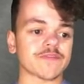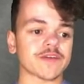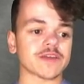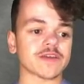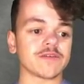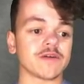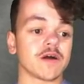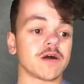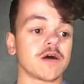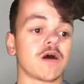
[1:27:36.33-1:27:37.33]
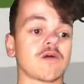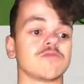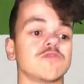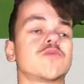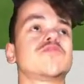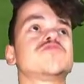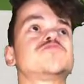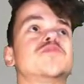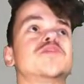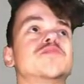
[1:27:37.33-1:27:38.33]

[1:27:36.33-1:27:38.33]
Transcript: thank you. Oh, no worries, buddy.